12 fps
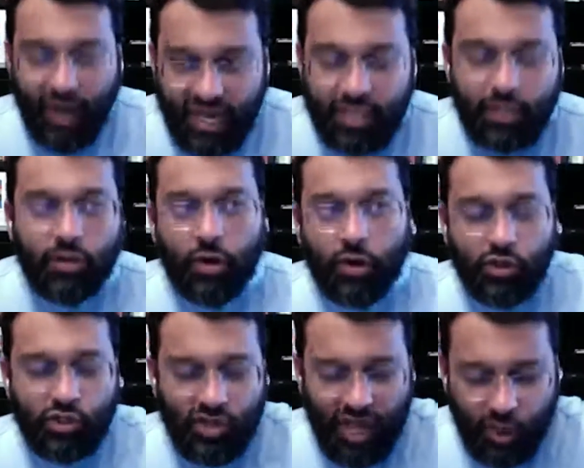By and
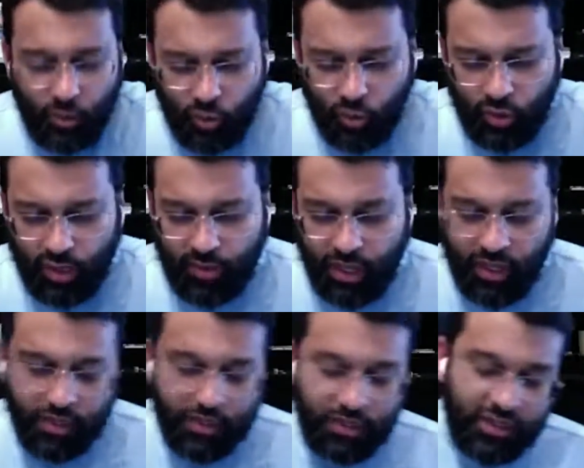large, our
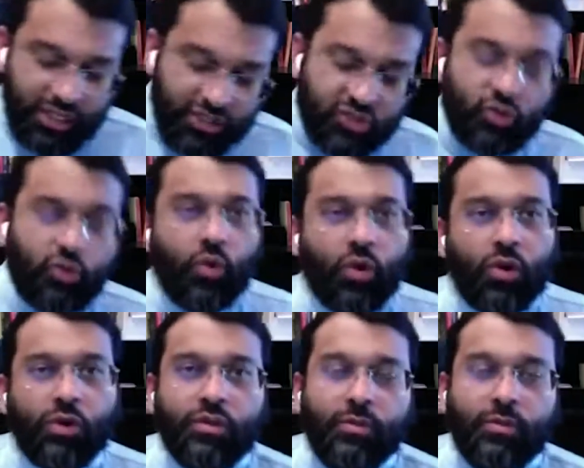ulama in the Eastern
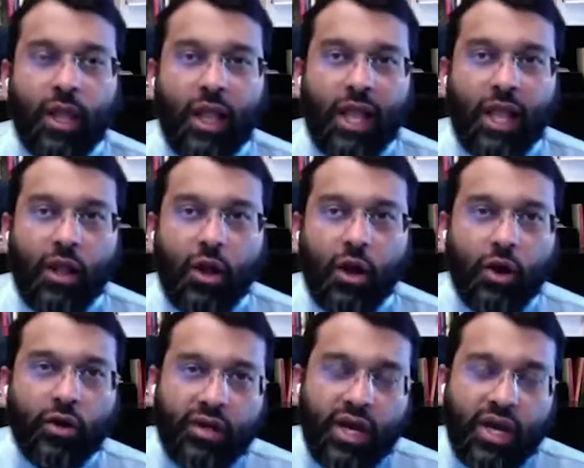world
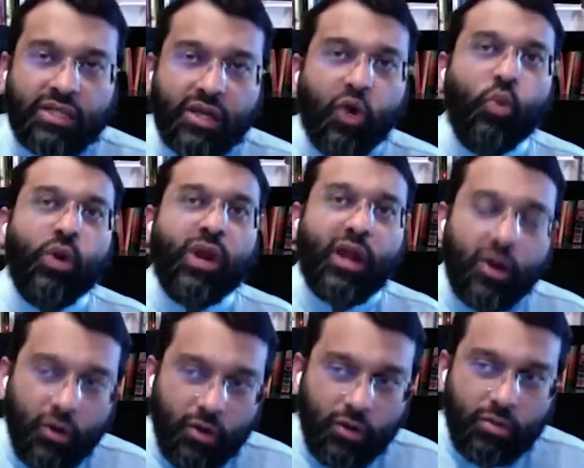are not
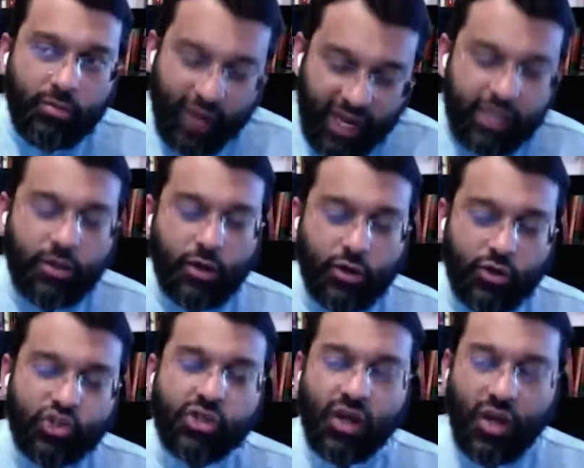aware, by and
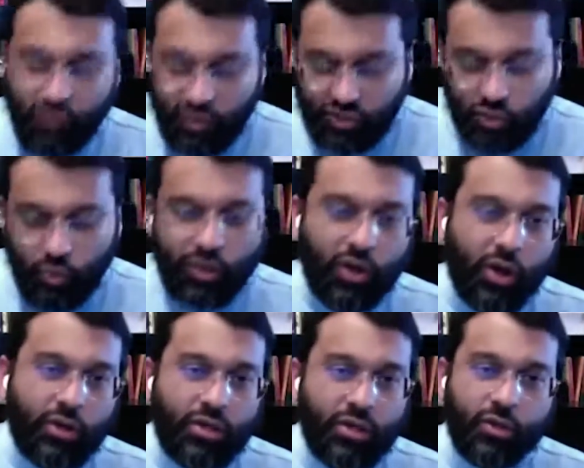large, of what's going
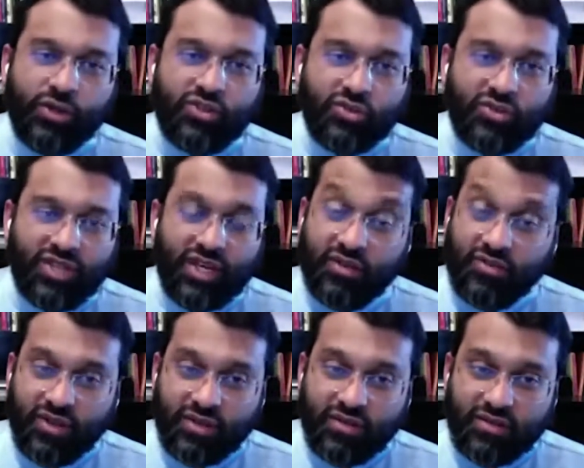on in the Western side of
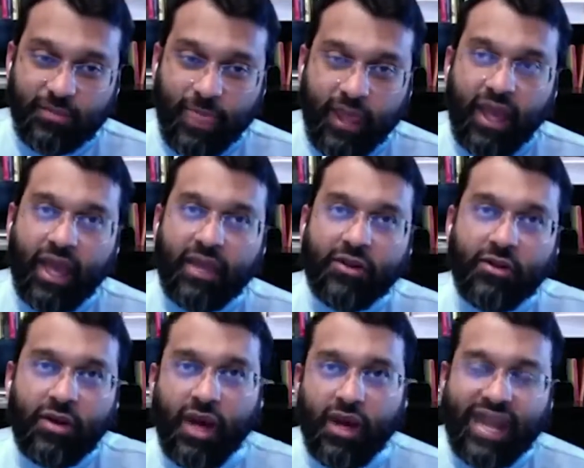things. And
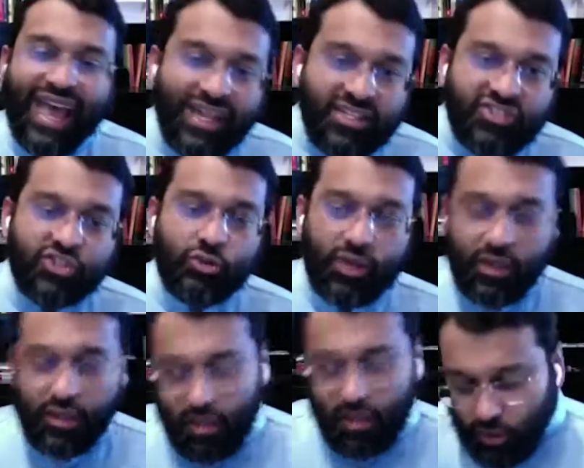they're not
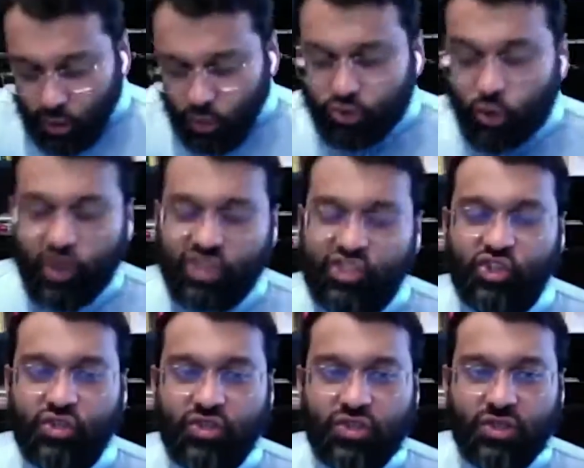answering those
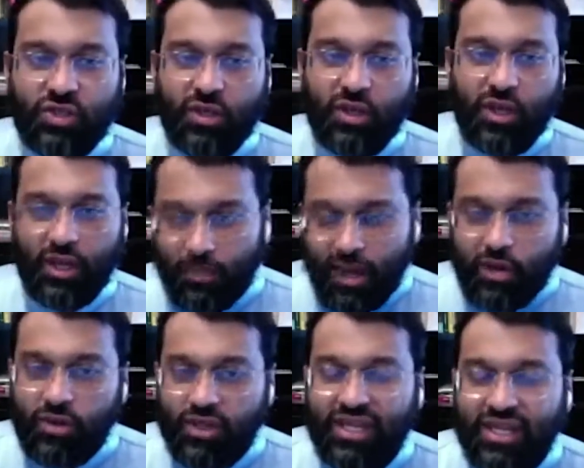questions in a
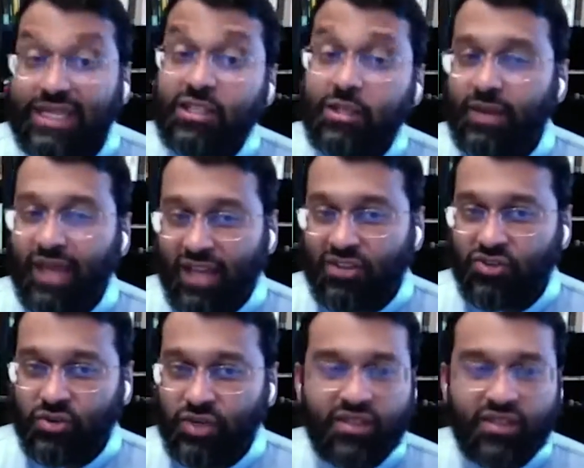manner that it needs to be answered.